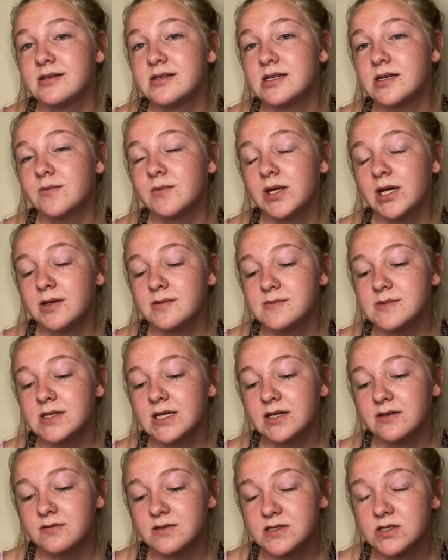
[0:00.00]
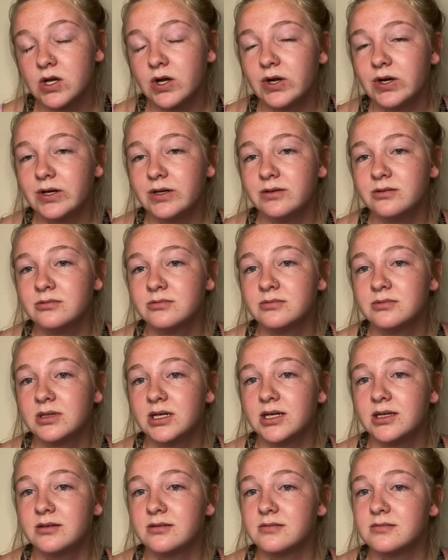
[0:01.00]
sometimes life is hard
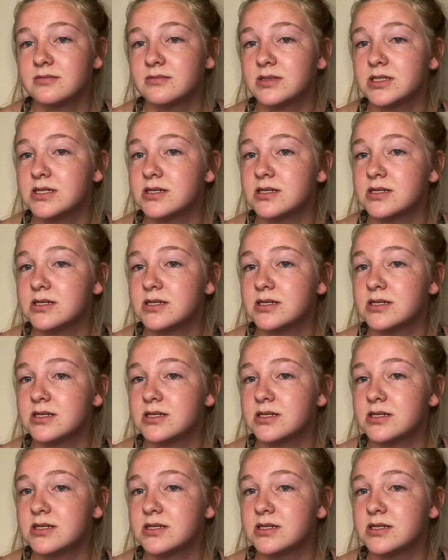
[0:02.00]
and